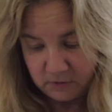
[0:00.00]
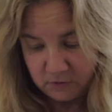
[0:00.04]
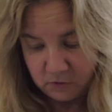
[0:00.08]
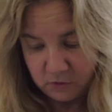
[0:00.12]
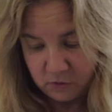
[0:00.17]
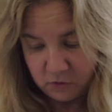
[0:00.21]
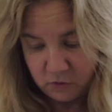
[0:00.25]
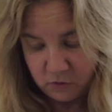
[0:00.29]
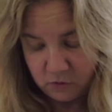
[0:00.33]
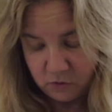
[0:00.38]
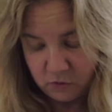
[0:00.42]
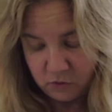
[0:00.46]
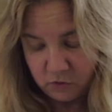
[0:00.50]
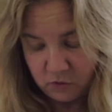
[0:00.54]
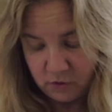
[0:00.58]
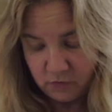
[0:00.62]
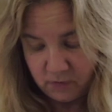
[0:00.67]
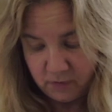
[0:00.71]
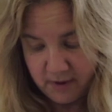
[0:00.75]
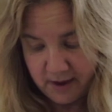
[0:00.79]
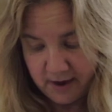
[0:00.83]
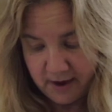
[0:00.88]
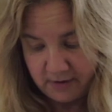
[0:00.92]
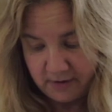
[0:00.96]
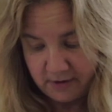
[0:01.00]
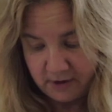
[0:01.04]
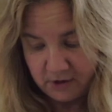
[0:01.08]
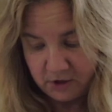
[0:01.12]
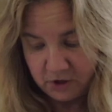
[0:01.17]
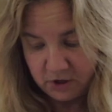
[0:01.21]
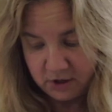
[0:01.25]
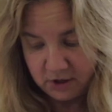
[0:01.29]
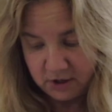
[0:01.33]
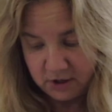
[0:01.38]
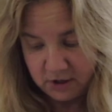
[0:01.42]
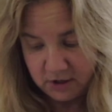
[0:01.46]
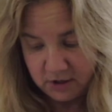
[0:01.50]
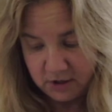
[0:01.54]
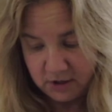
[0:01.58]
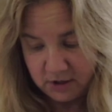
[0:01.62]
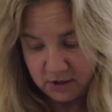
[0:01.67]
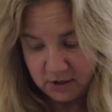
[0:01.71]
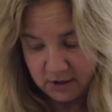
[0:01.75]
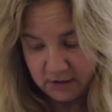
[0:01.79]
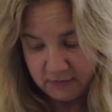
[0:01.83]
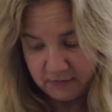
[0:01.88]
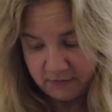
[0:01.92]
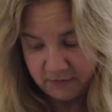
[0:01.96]
cooled.
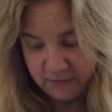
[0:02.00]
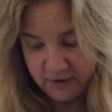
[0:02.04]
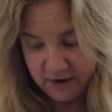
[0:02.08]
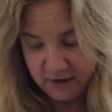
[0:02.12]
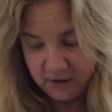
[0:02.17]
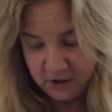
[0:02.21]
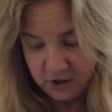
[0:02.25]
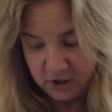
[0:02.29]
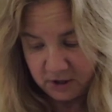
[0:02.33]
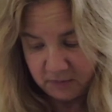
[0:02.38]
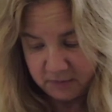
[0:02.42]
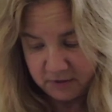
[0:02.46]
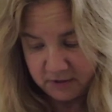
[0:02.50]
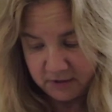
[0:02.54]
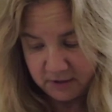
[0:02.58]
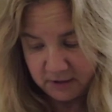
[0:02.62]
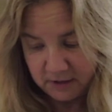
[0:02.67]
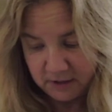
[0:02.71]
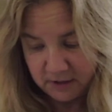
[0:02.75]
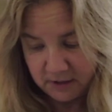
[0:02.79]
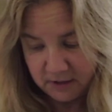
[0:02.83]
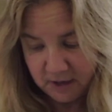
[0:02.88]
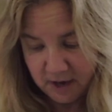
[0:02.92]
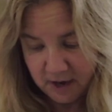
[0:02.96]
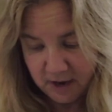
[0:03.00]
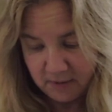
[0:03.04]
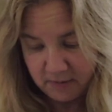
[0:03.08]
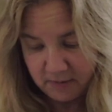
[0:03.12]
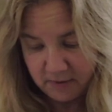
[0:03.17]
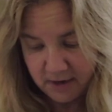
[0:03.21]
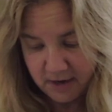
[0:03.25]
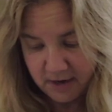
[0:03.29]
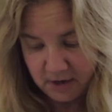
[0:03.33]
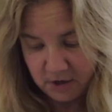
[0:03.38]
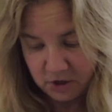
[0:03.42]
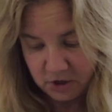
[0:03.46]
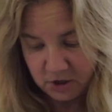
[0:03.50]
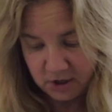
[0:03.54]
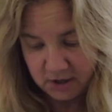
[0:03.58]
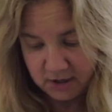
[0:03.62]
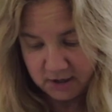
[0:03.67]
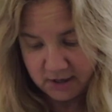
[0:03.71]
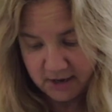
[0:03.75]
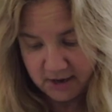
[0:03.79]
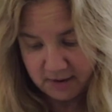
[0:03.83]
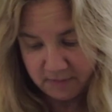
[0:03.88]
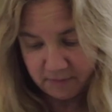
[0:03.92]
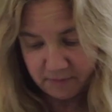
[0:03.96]
Marriages and friendships in this combination
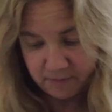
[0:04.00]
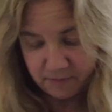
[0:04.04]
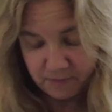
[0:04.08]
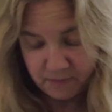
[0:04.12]
can